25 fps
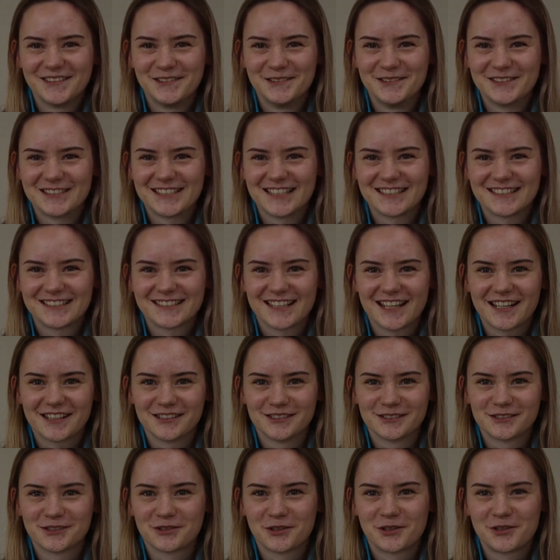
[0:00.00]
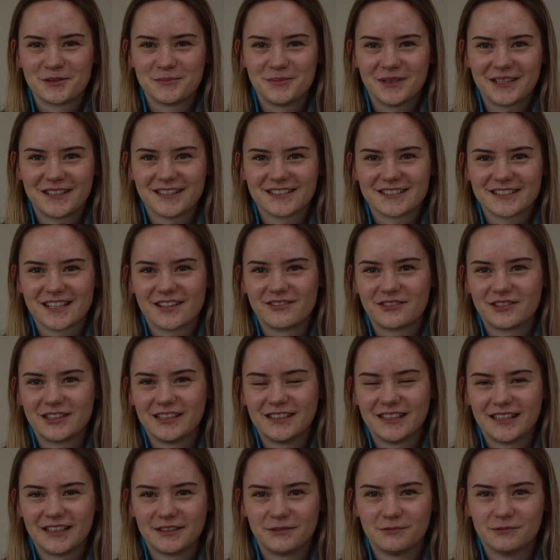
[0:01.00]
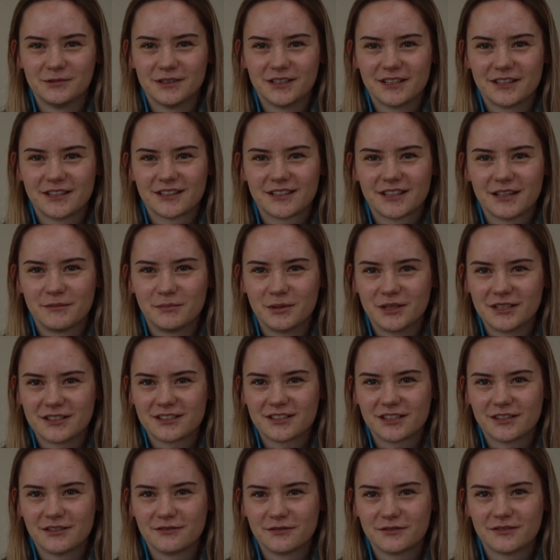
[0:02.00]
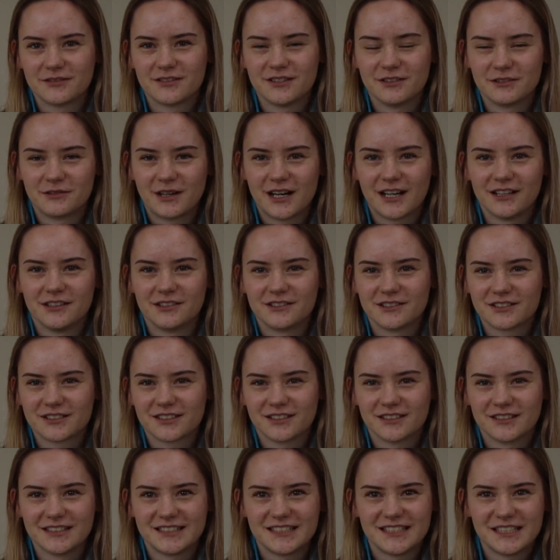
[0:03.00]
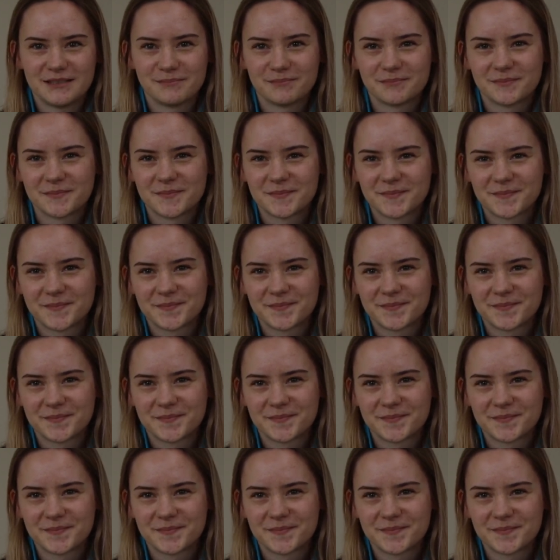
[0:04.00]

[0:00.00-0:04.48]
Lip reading: USX Cycle Tour, because I've ridden it with a bunch of the riders on the team.